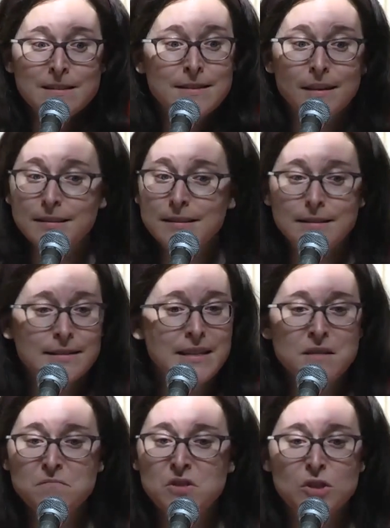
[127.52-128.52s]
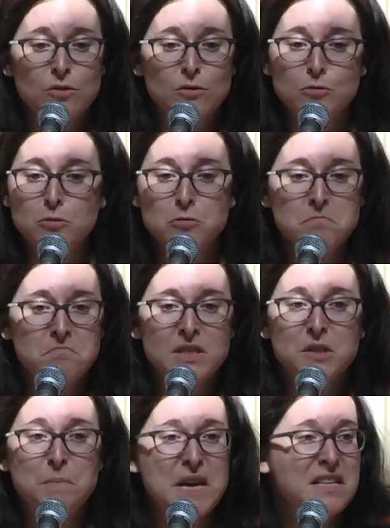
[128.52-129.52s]
doesn't seem to
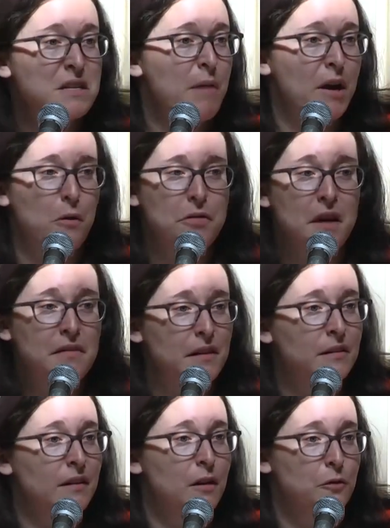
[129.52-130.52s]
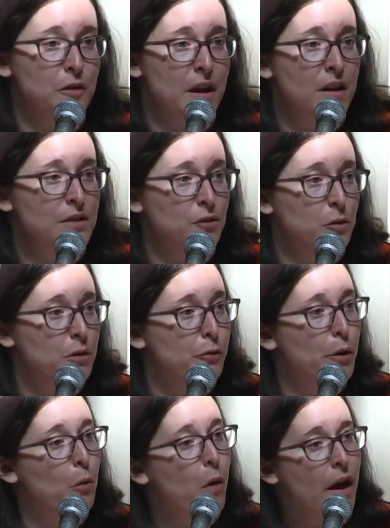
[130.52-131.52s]
speak to my authentic self in any sort of
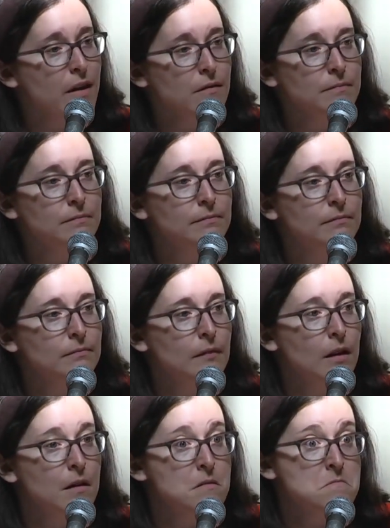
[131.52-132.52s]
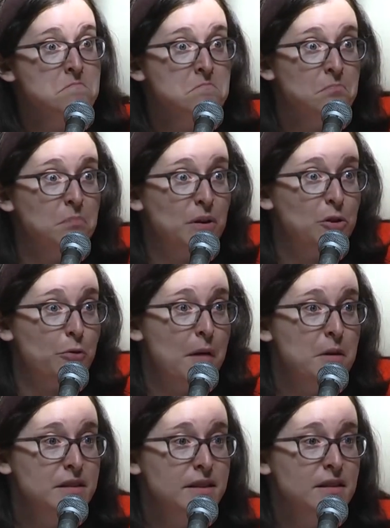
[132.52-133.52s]
real way, but the
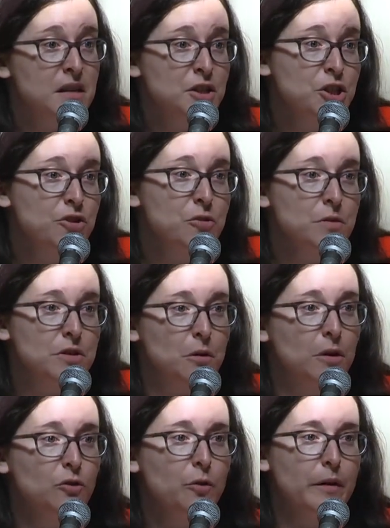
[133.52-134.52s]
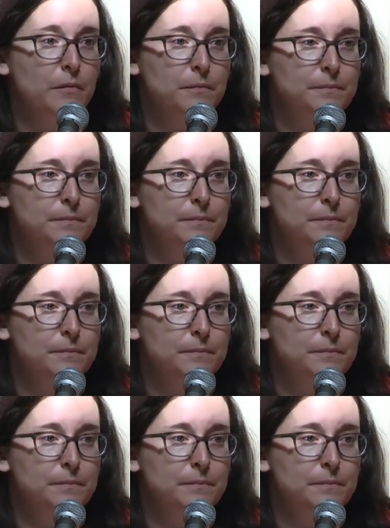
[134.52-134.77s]
rabbi says I should do it, so I'll do it.